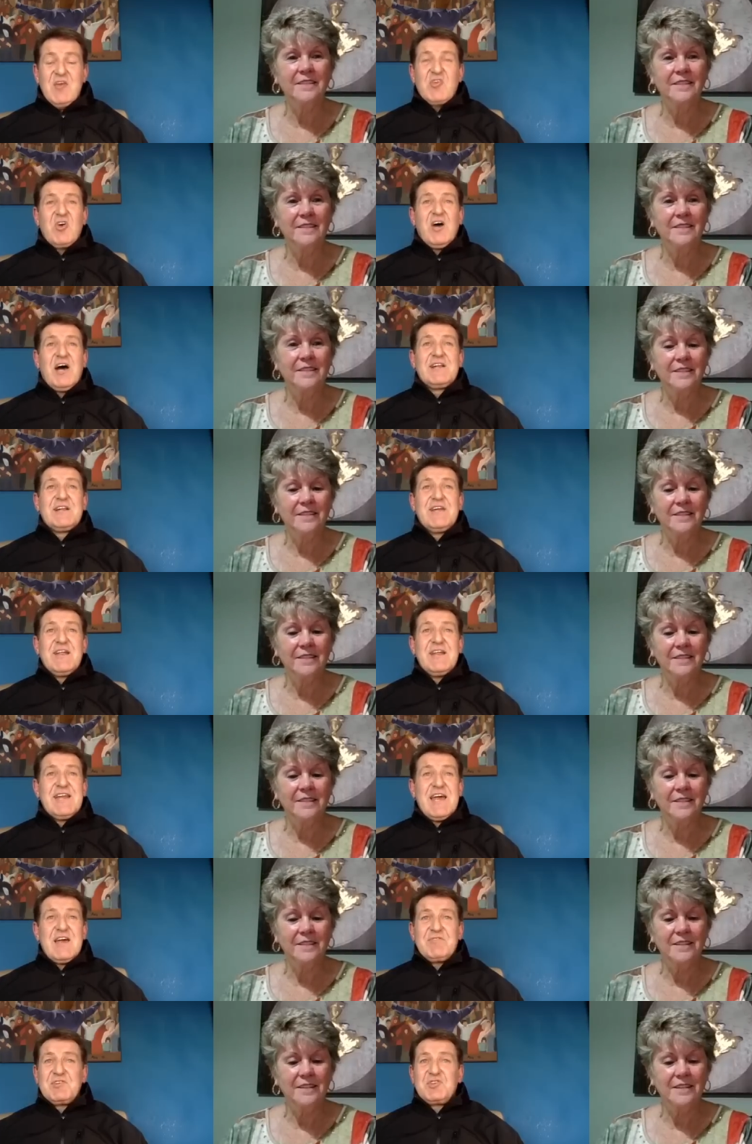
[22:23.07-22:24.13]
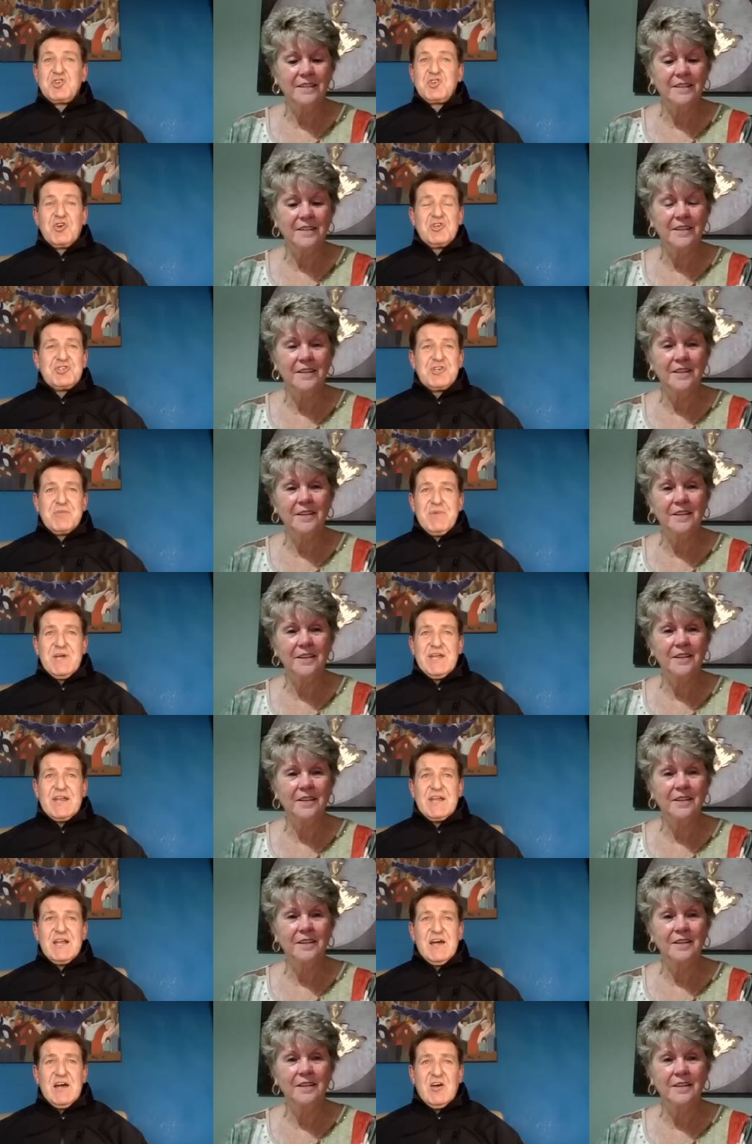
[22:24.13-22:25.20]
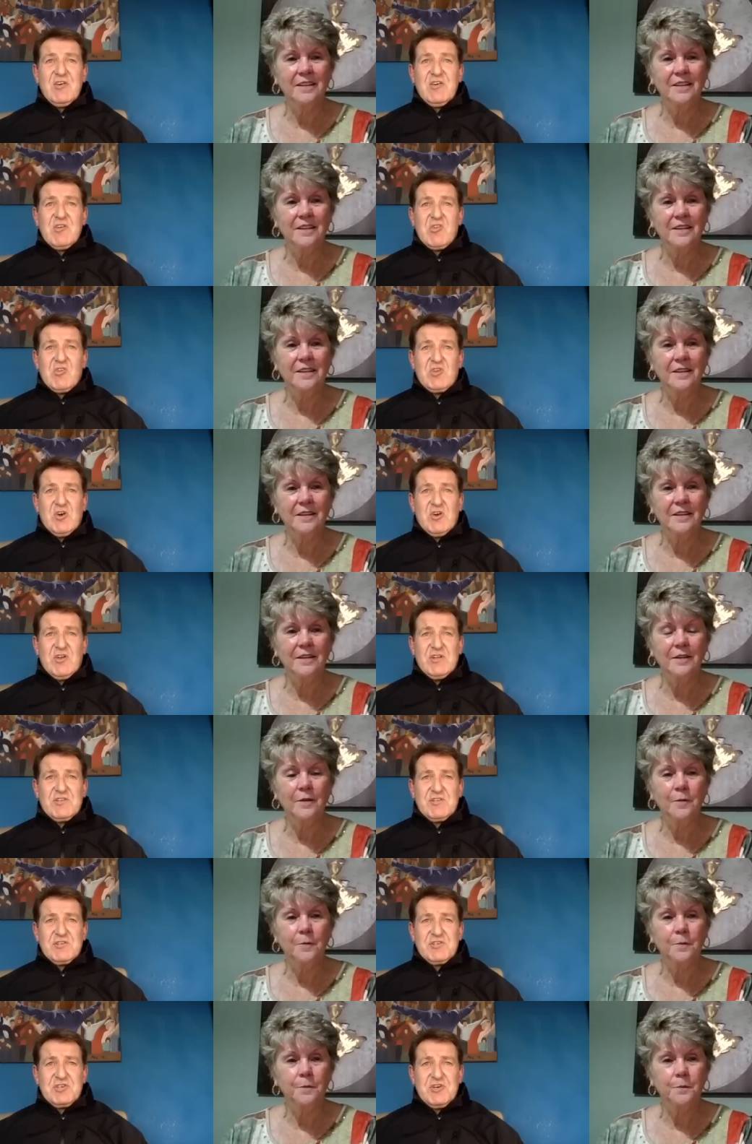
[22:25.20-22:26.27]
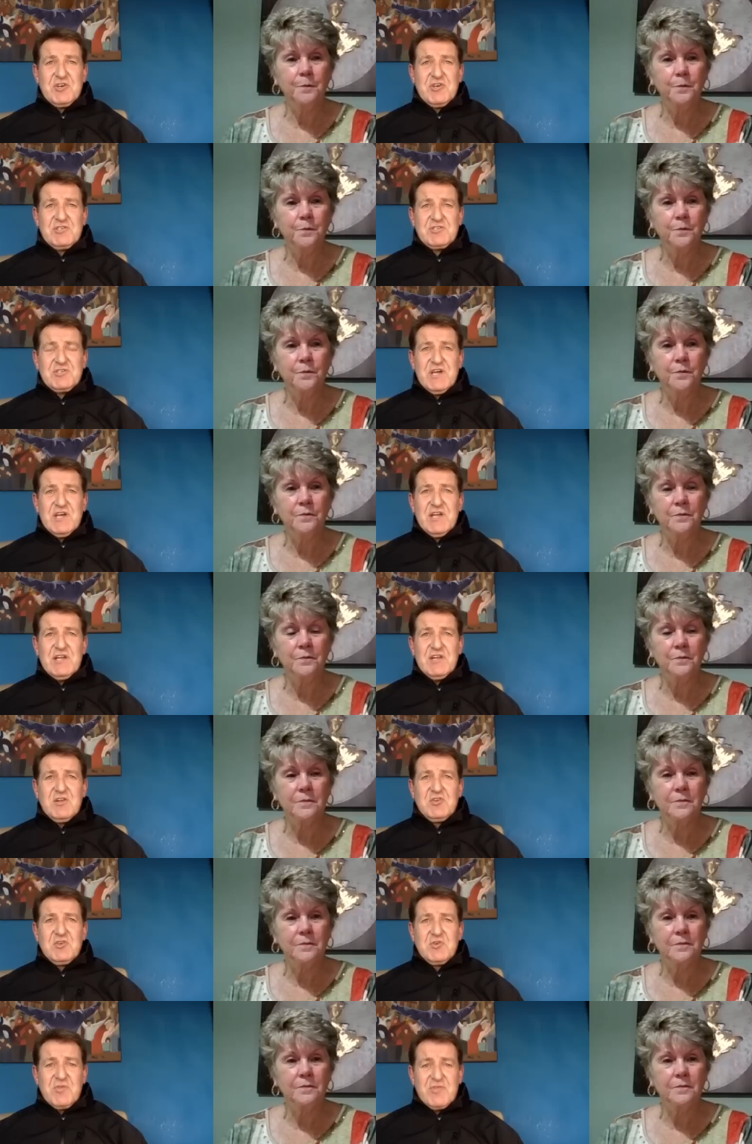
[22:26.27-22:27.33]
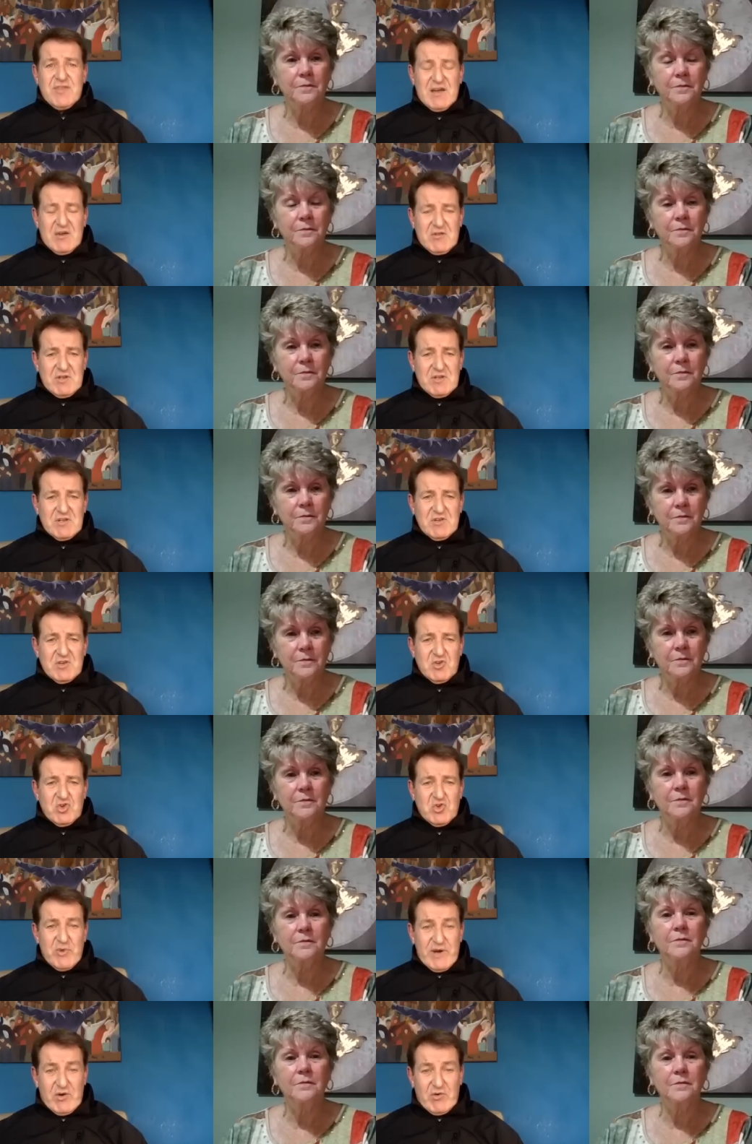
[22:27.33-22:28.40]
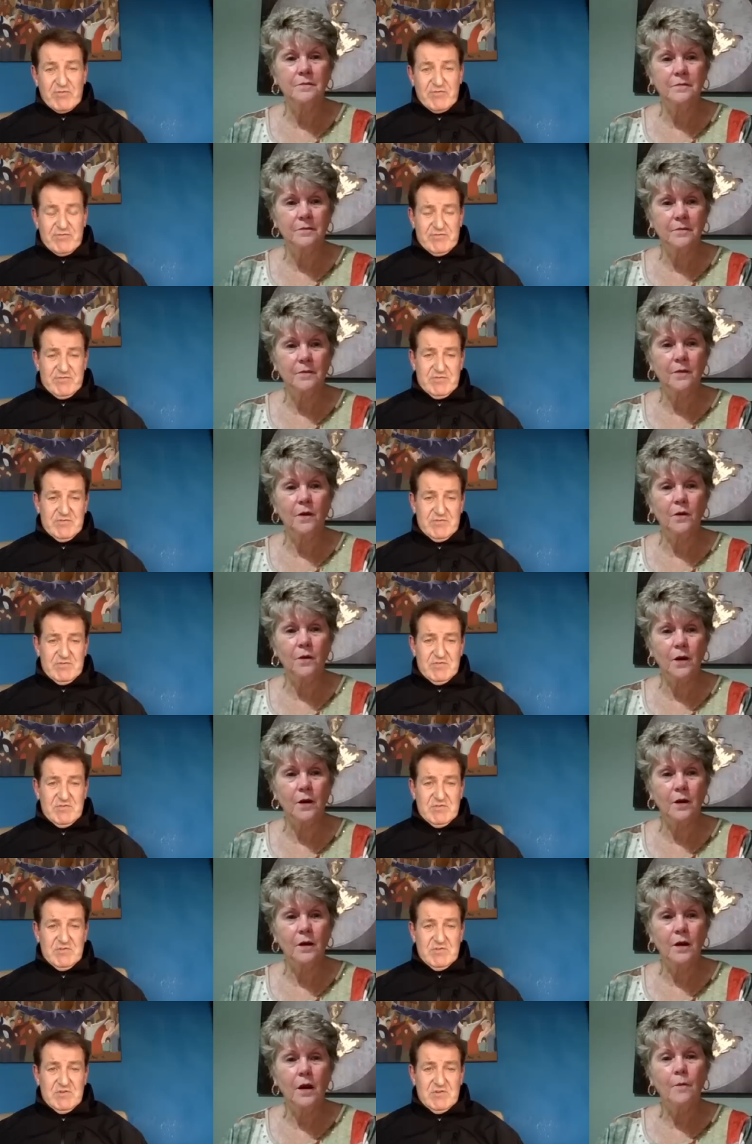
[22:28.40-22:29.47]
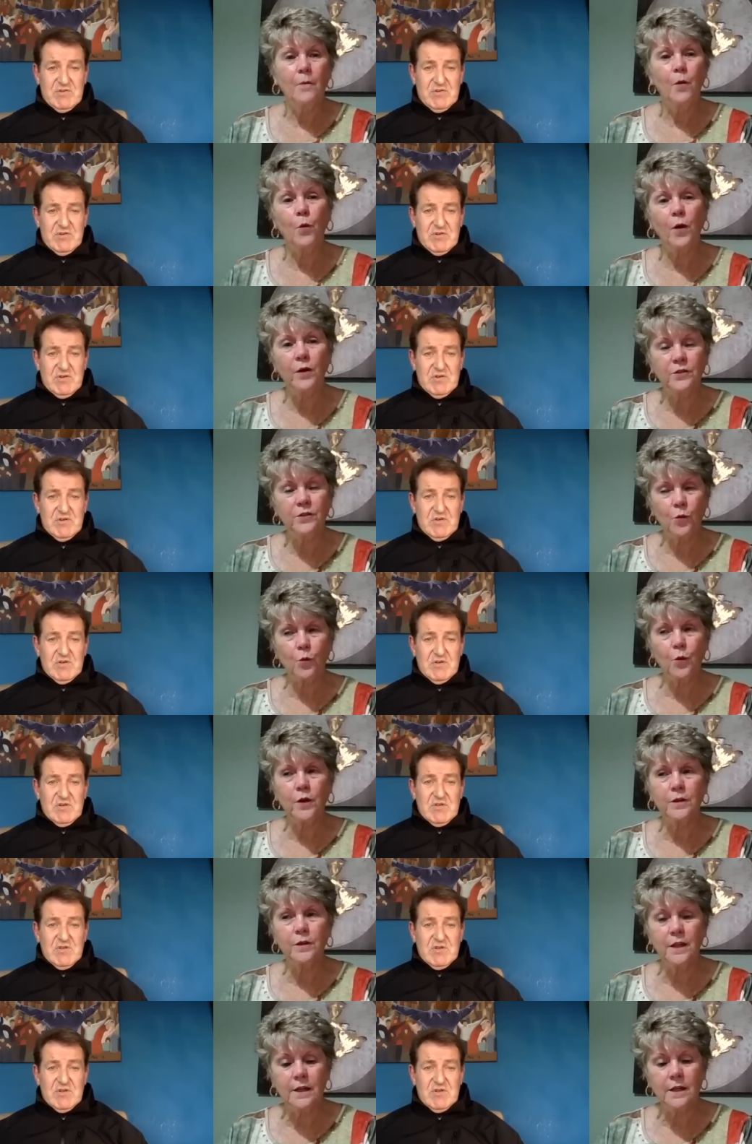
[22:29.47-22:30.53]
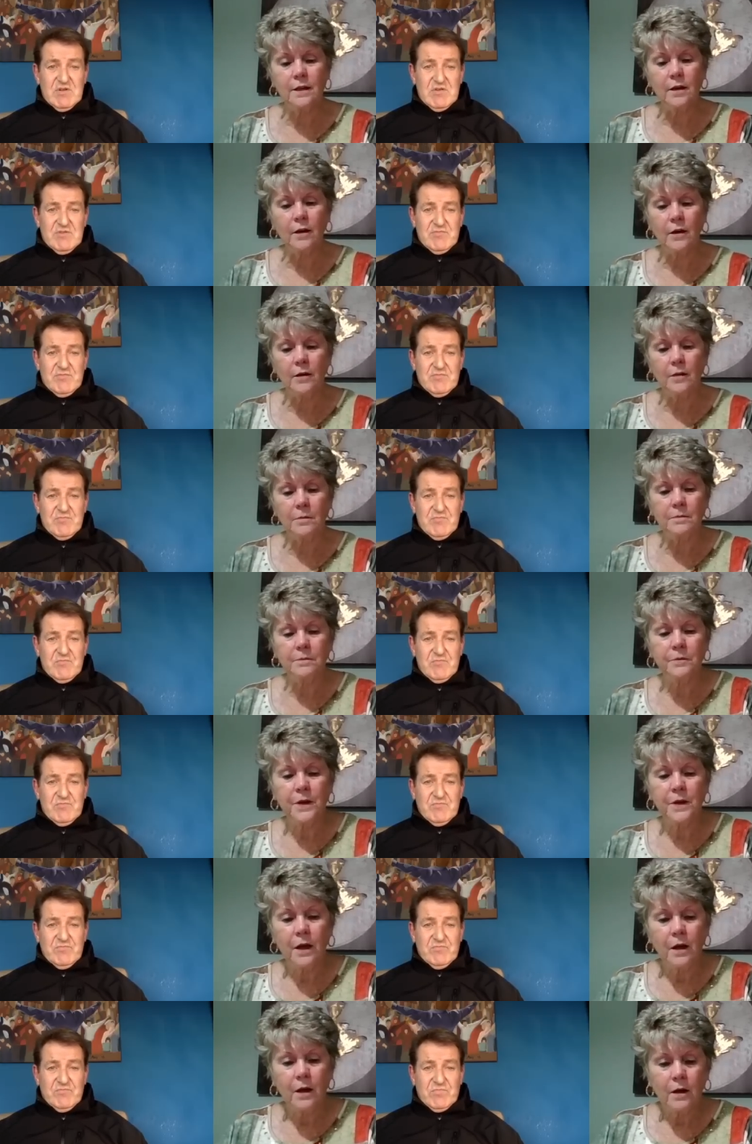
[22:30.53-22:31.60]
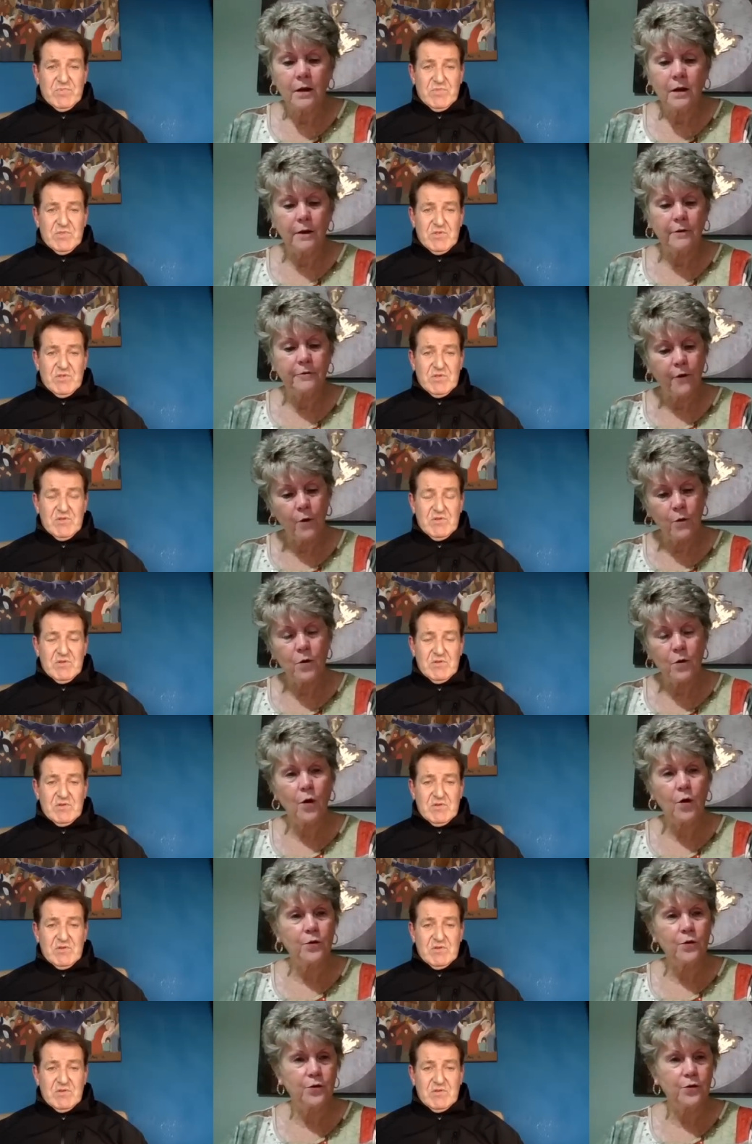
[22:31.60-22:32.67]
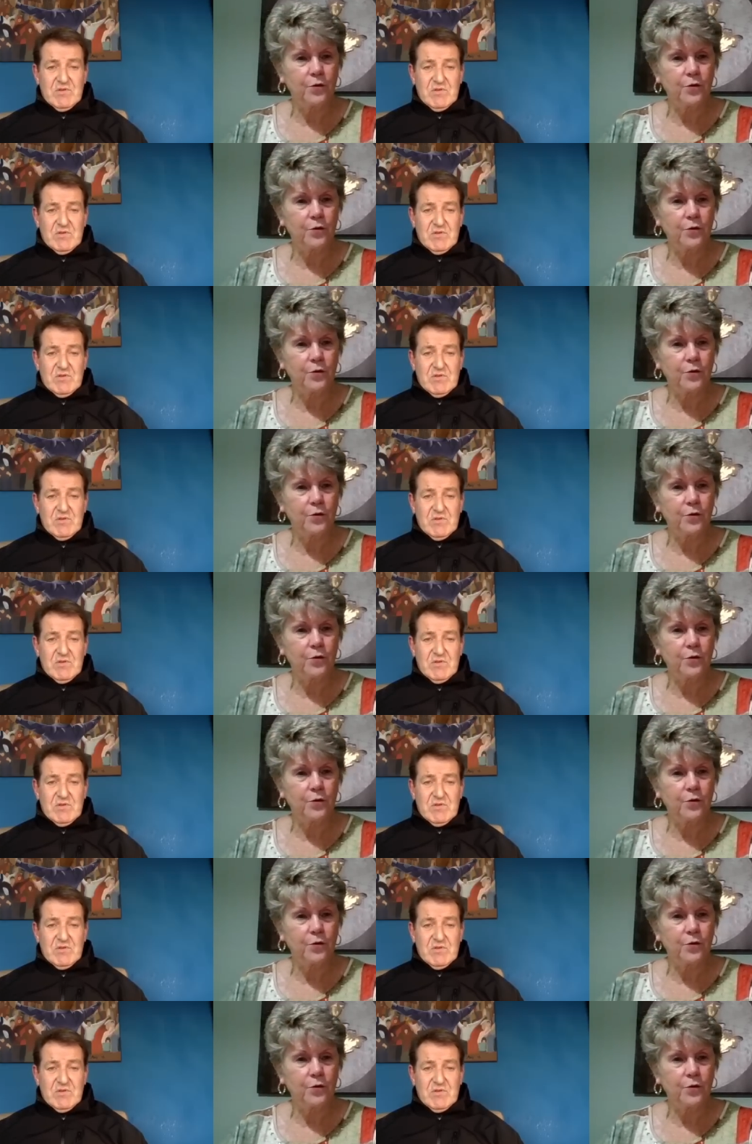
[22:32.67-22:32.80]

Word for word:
Speaker 1: so I didn't have a church immediately. I only started the church in 2012.
Speaker 2: Okay, but when so when the um, like phone calls